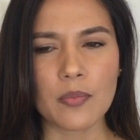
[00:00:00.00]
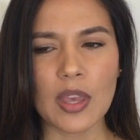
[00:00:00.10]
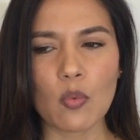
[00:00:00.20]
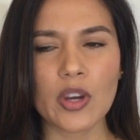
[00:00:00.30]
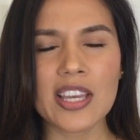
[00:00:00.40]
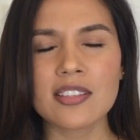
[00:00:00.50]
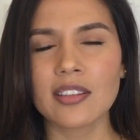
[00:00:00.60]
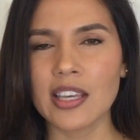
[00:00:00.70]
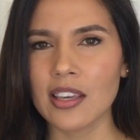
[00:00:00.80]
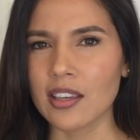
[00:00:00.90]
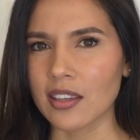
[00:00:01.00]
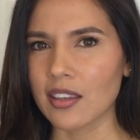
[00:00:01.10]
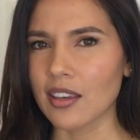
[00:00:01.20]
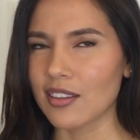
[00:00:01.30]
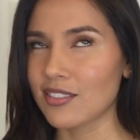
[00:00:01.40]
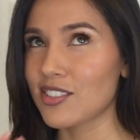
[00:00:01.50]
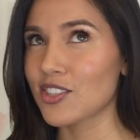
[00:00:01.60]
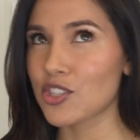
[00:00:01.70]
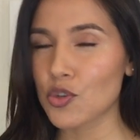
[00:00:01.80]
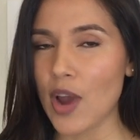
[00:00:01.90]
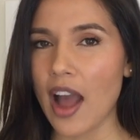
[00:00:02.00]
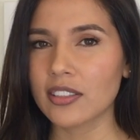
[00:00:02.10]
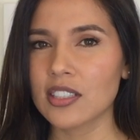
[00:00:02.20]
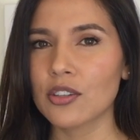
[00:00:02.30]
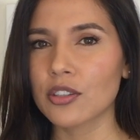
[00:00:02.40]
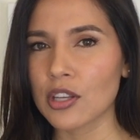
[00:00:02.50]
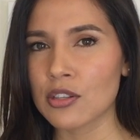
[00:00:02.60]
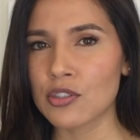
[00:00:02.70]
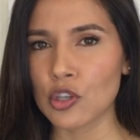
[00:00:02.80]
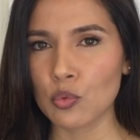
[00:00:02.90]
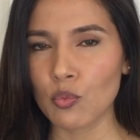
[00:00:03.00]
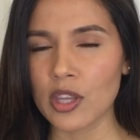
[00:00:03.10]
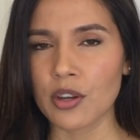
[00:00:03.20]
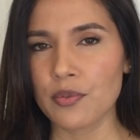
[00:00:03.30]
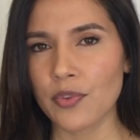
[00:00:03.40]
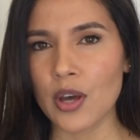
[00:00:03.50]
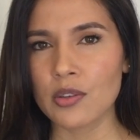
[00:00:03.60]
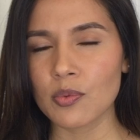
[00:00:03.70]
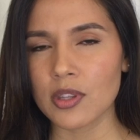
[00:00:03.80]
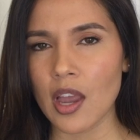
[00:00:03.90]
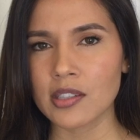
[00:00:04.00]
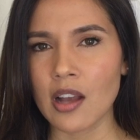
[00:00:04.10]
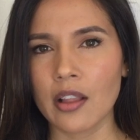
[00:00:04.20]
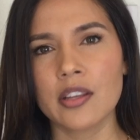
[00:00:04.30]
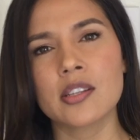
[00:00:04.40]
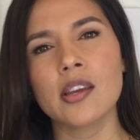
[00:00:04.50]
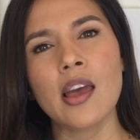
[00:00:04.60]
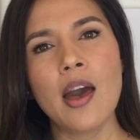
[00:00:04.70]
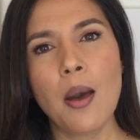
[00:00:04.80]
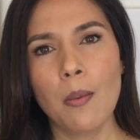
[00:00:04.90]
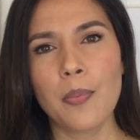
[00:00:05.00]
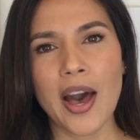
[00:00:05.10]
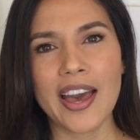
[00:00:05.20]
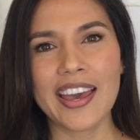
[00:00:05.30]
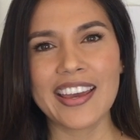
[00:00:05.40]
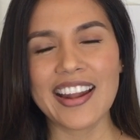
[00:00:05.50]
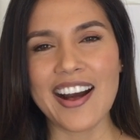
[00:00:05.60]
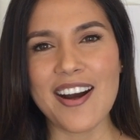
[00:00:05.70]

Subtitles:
we're easily distracted or consumed with our phones, with technology. But